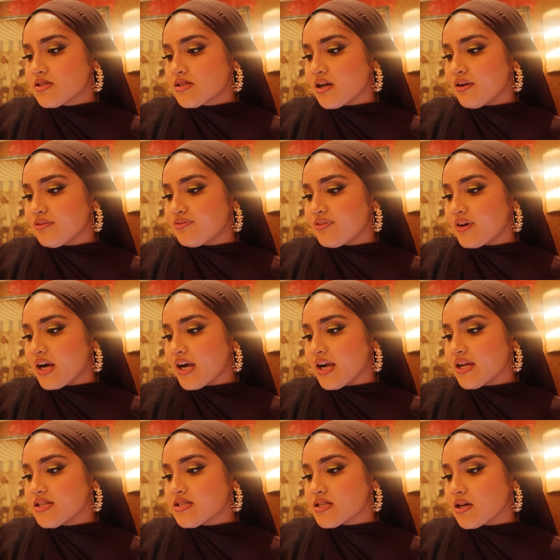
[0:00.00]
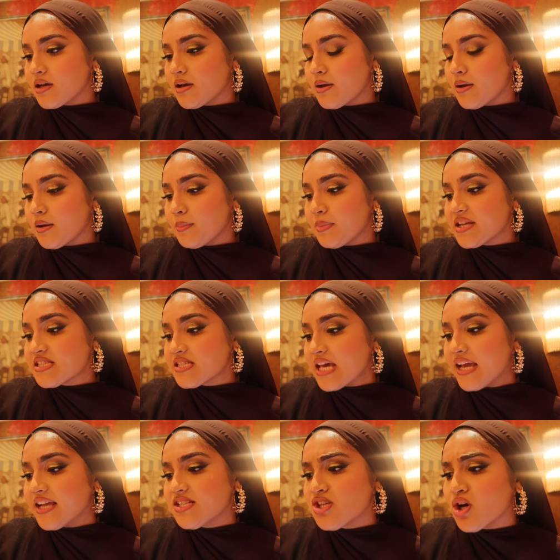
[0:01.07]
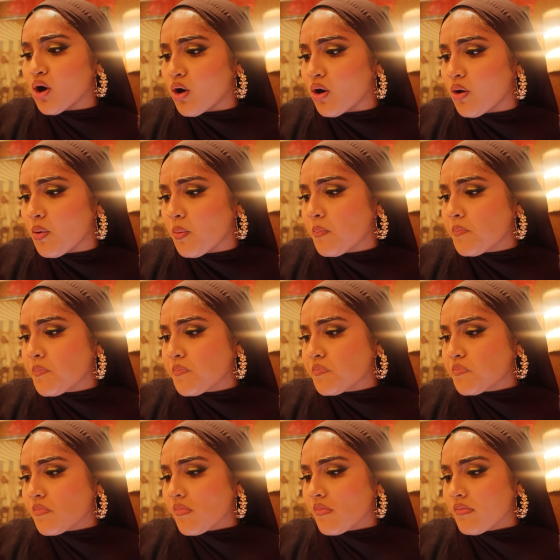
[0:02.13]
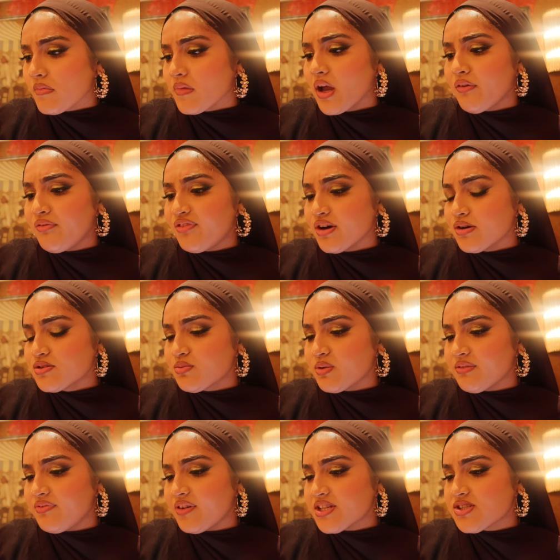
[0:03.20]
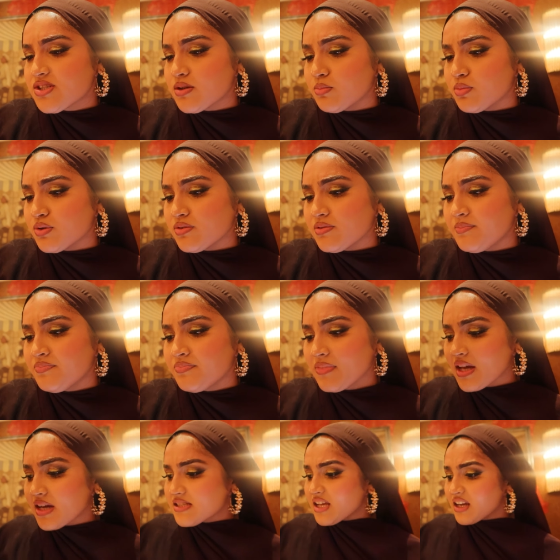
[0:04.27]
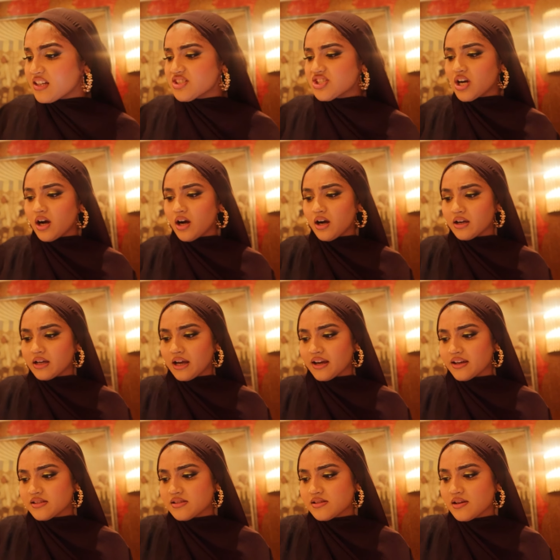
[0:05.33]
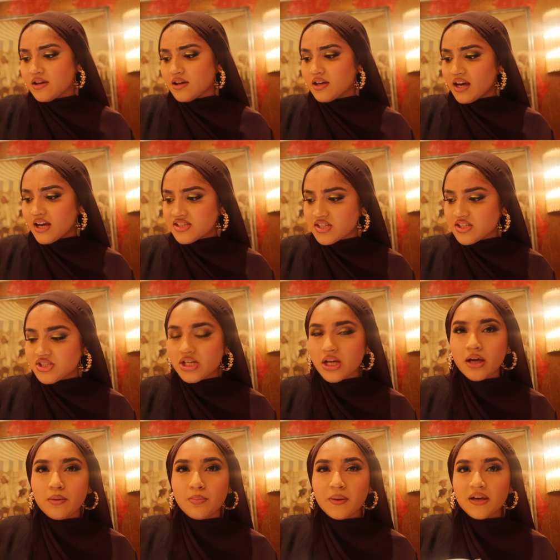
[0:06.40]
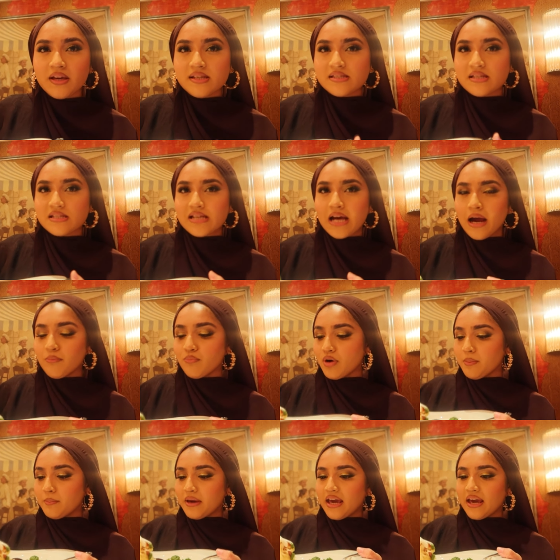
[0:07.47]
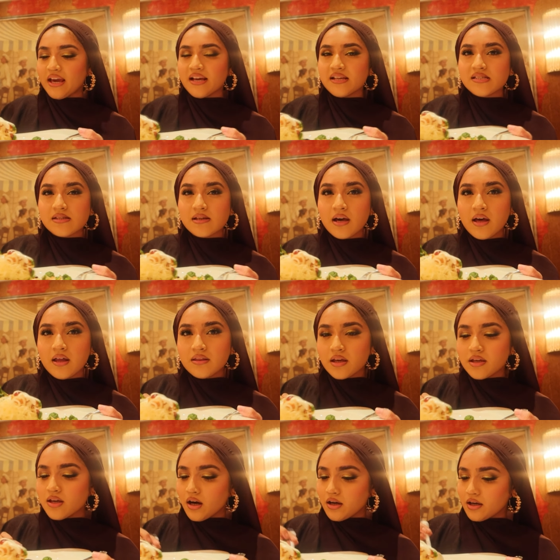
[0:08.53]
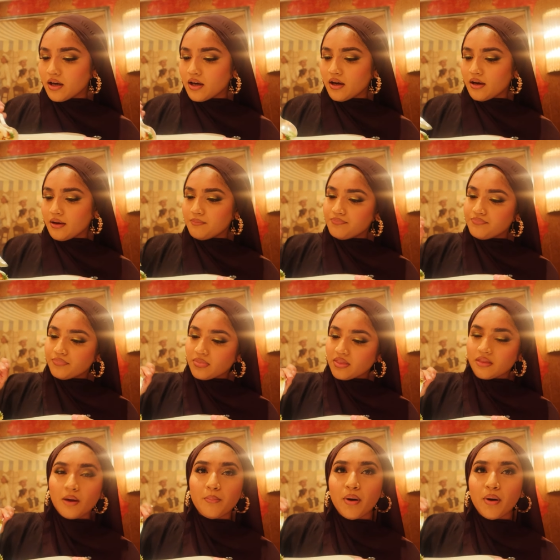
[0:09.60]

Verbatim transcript: Stir fried potato filled with vegetable. It's like a chaat, guys. It has the chickpeas, the tamarind paste, the yogurt, the